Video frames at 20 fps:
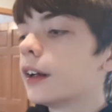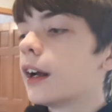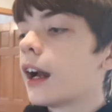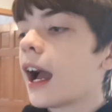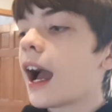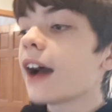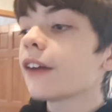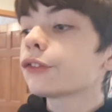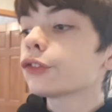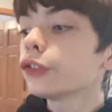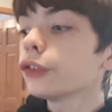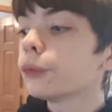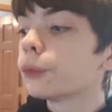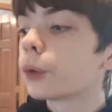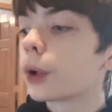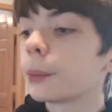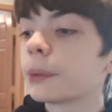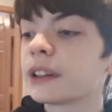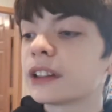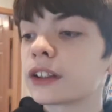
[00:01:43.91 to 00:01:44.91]
After the
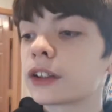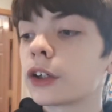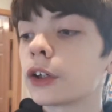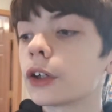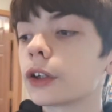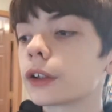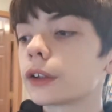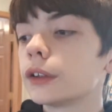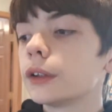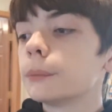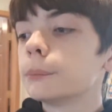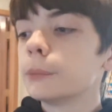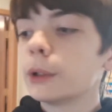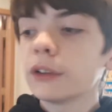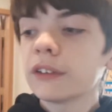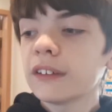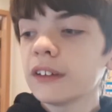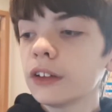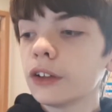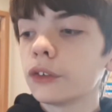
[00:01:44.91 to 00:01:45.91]
warming occurred,
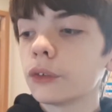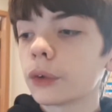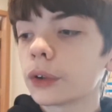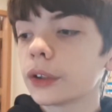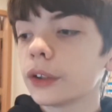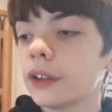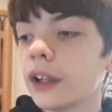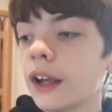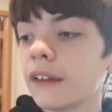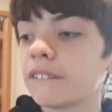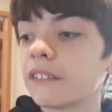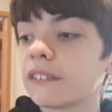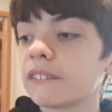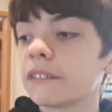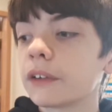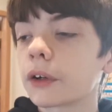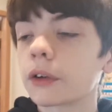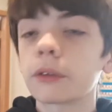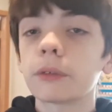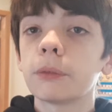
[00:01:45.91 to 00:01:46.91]
most of the northern
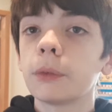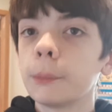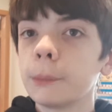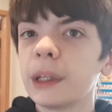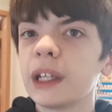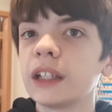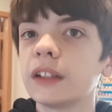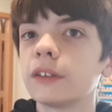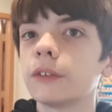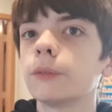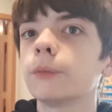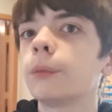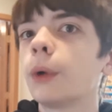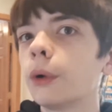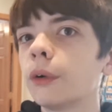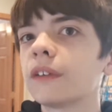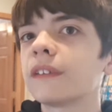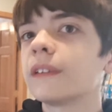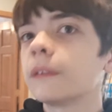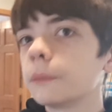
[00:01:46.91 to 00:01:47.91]
hemisphere remained
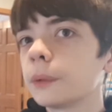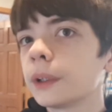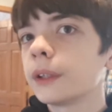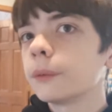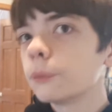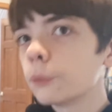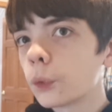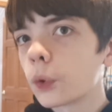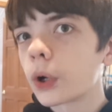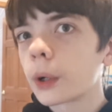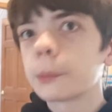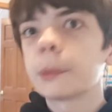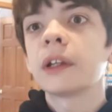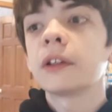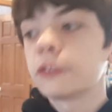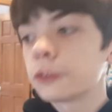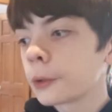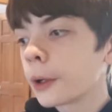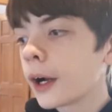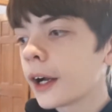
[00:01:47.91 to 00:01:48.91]
relatively warm
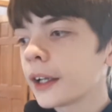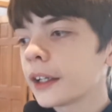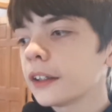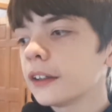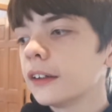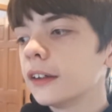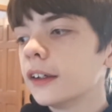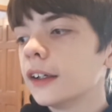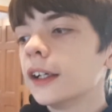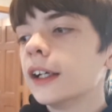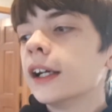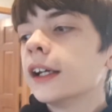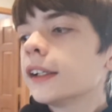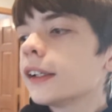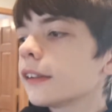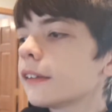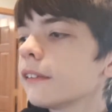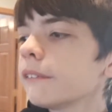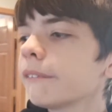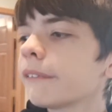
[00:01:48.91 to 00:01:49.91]
and dry.
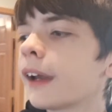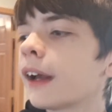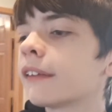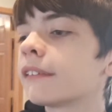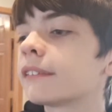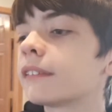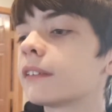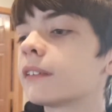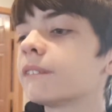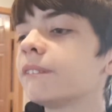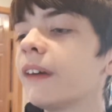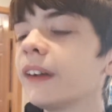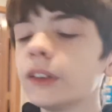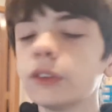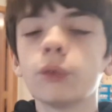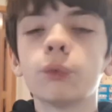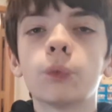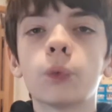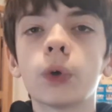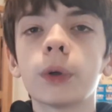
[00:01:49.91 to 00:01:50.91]
This is because despite
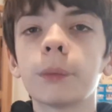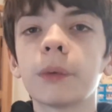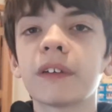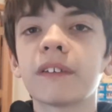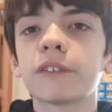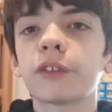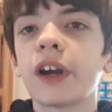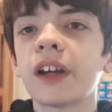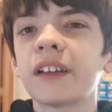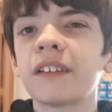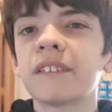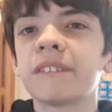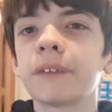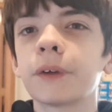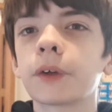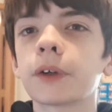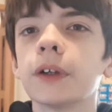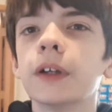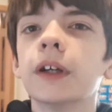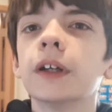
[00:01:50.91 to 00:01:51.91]
the warmer
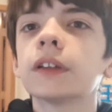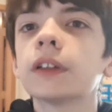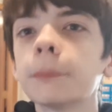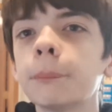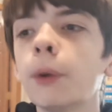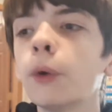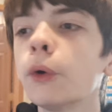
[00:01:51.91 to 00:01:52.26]
stratosphere, the